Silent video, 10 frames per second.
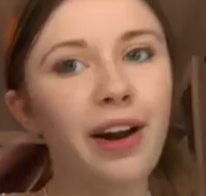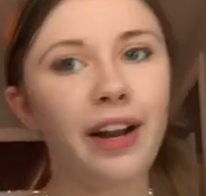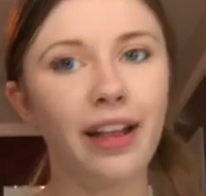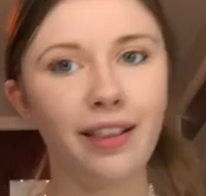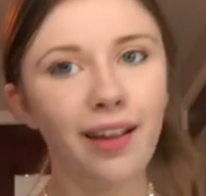
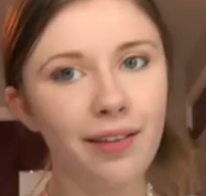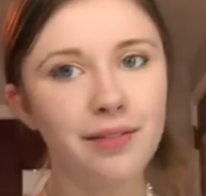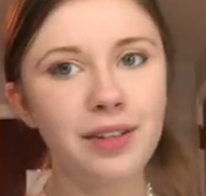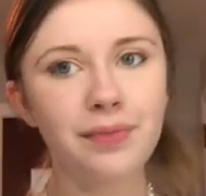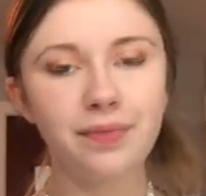very
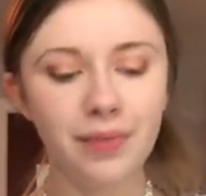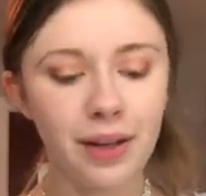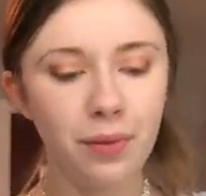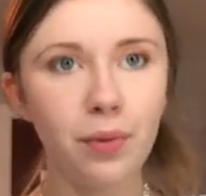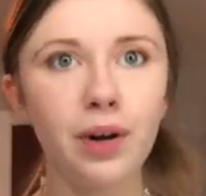loved
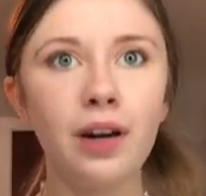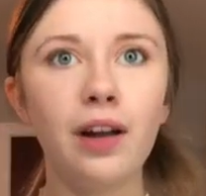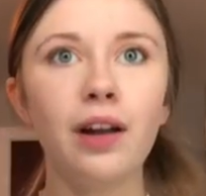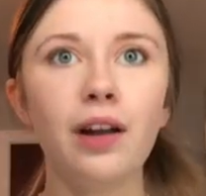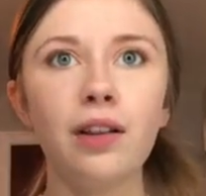and
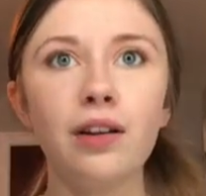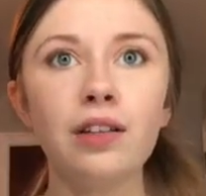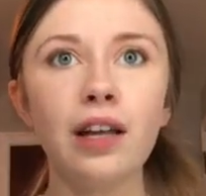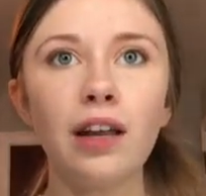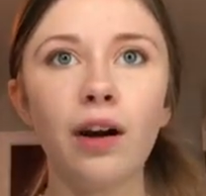worn.
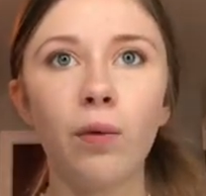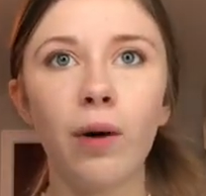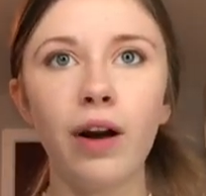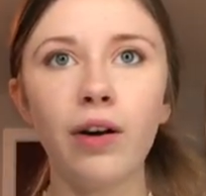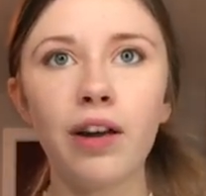There's like,
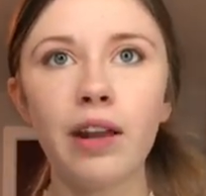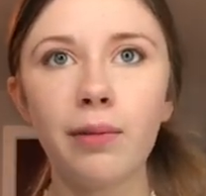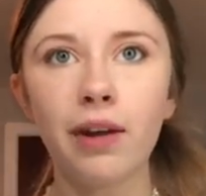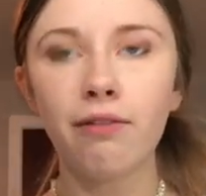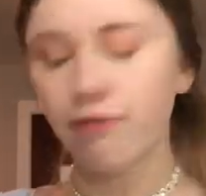why do I
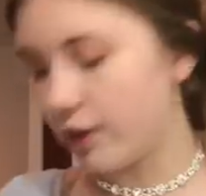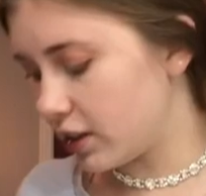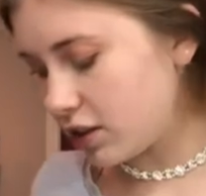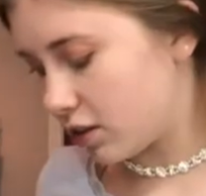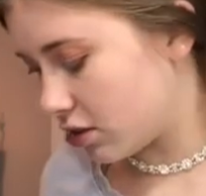keep getting
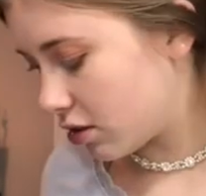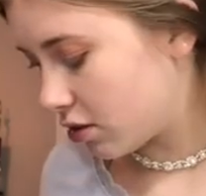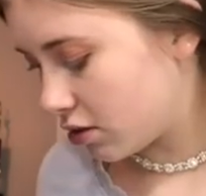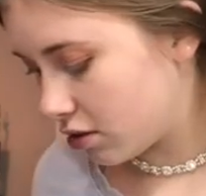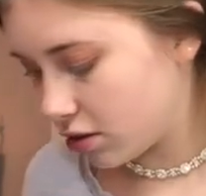fuzzes?
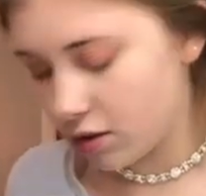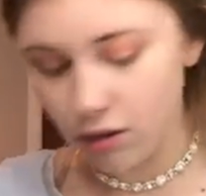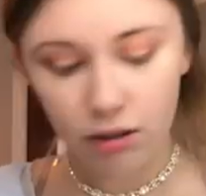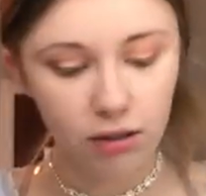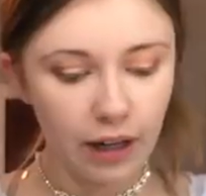
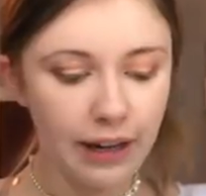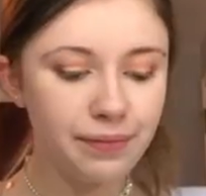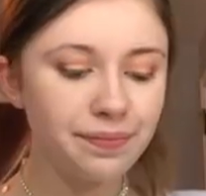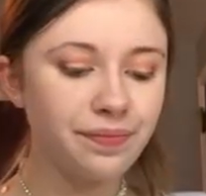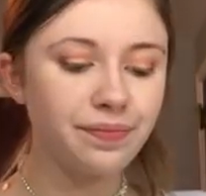
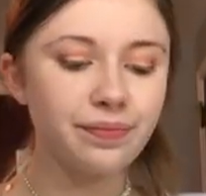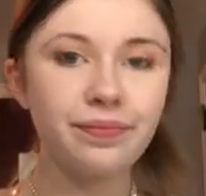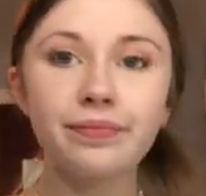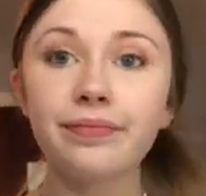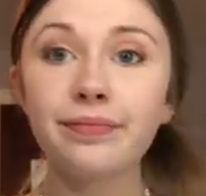Okay.
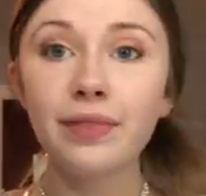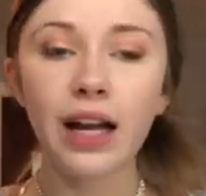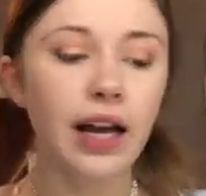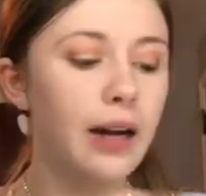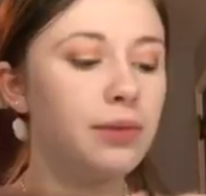
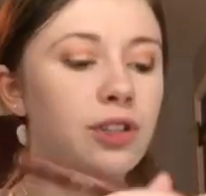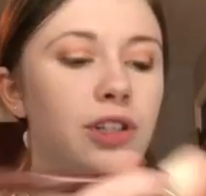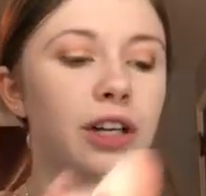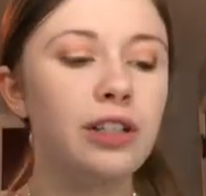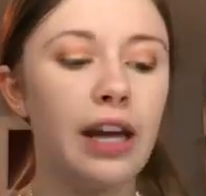And I'm
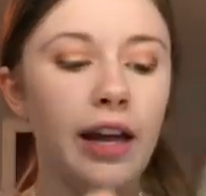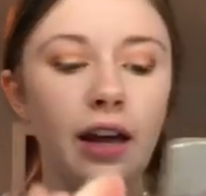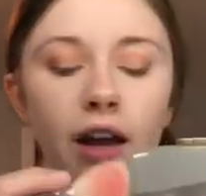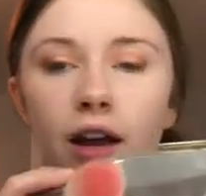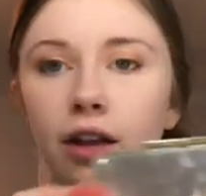just gonna
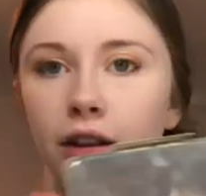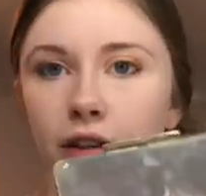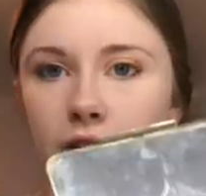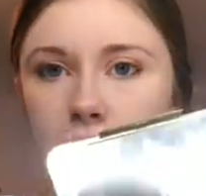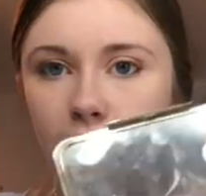take
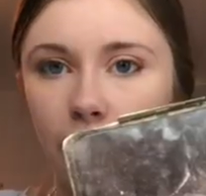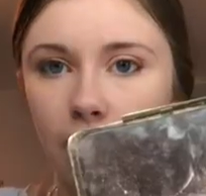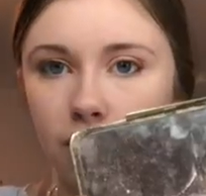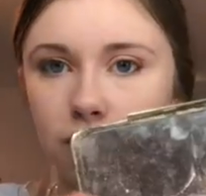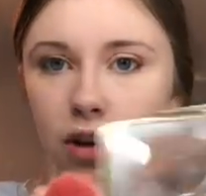this
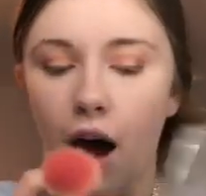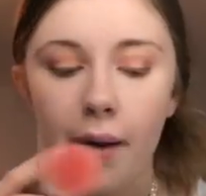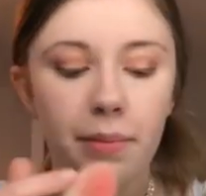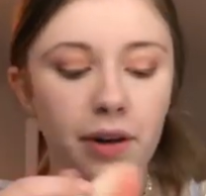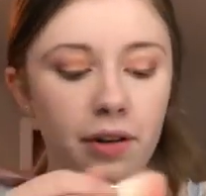like
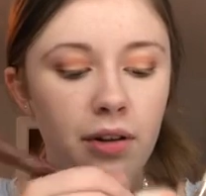top